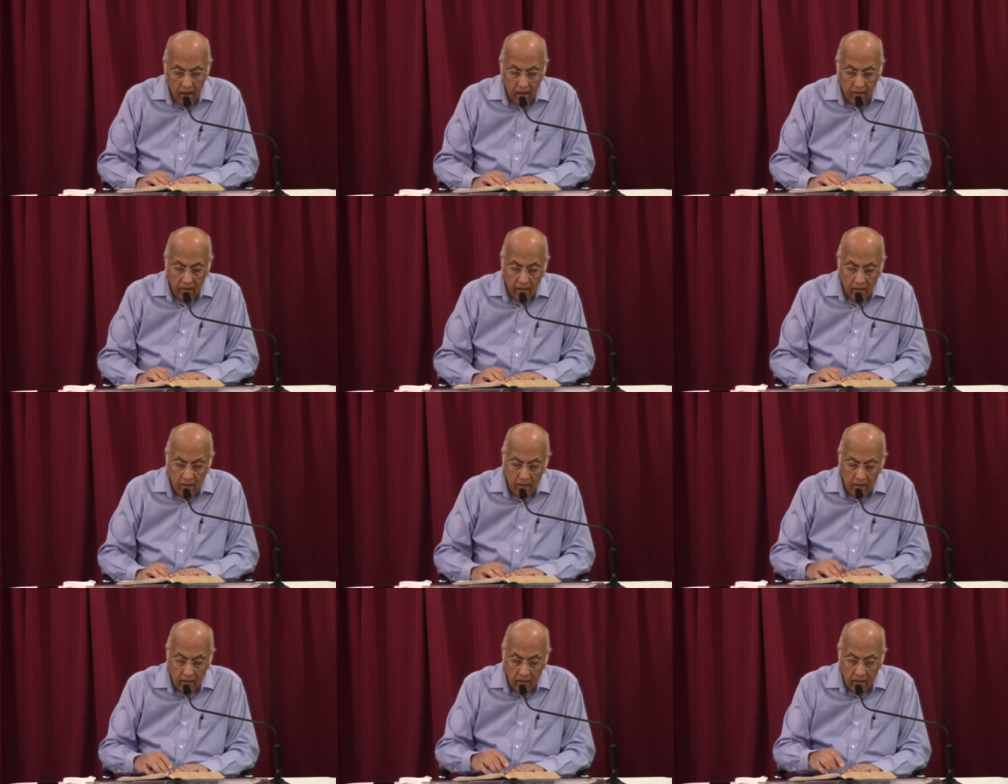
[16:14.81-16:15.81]
And
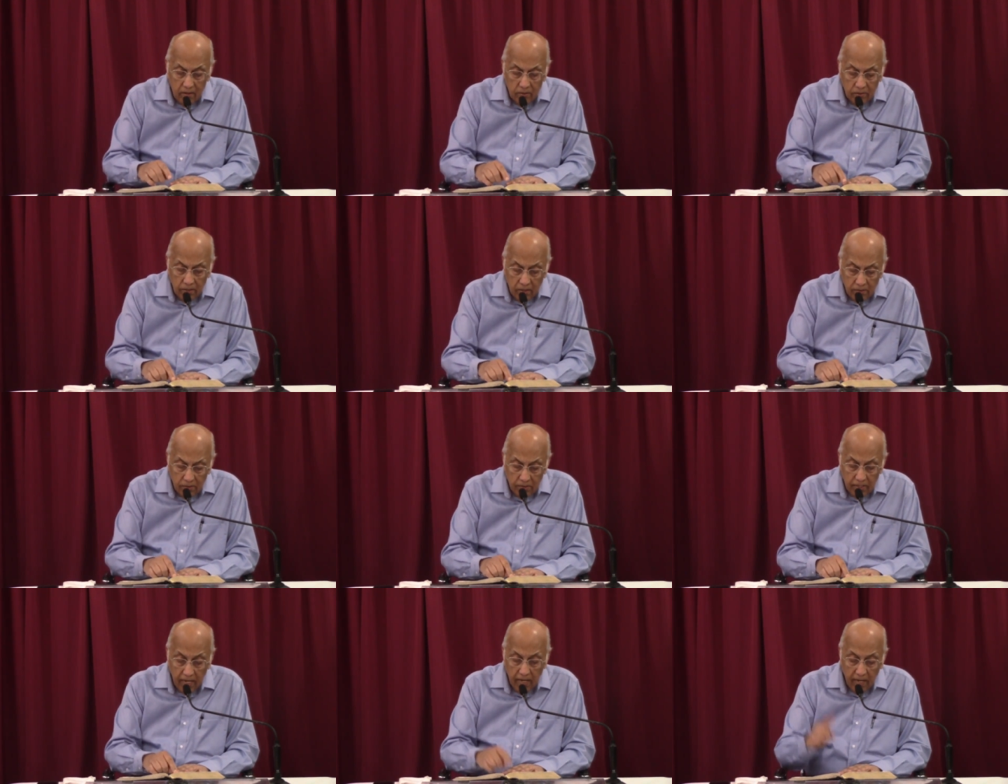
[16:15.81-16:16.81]
then it goes on to
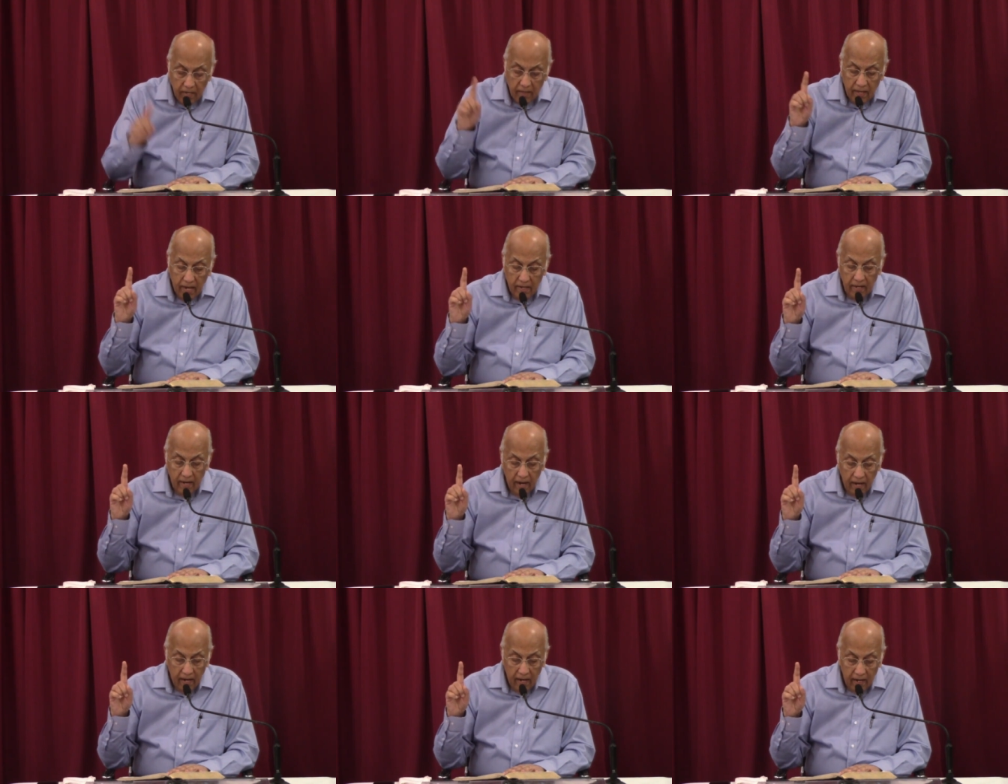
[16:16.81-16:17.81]
say, in that
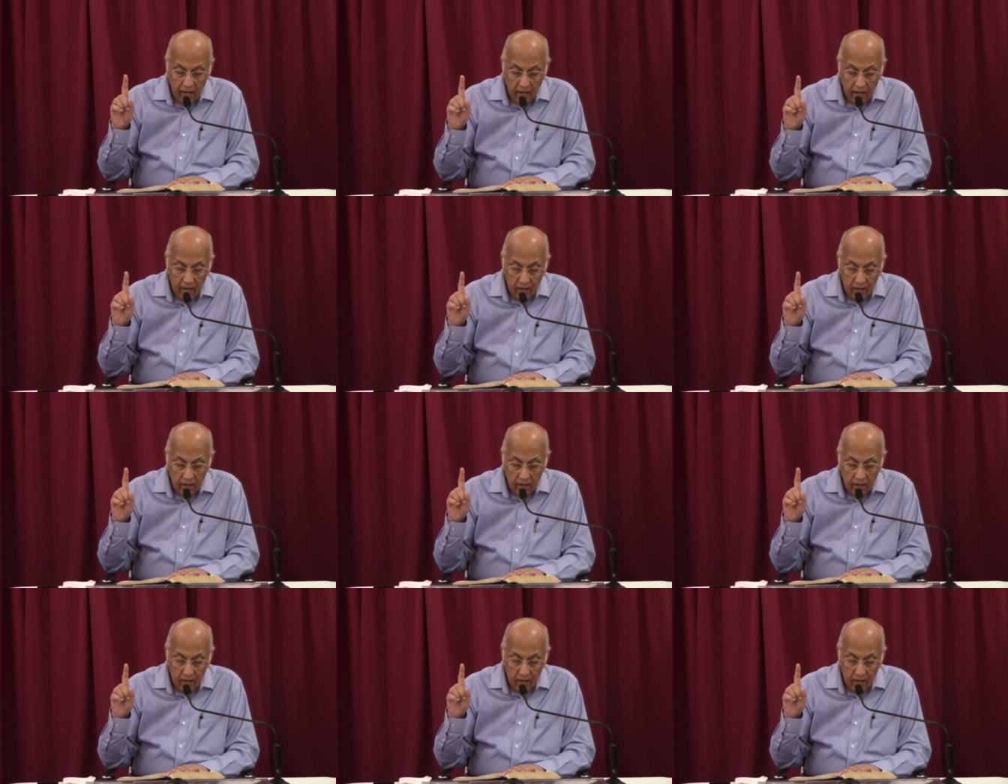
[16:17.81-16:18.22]
day,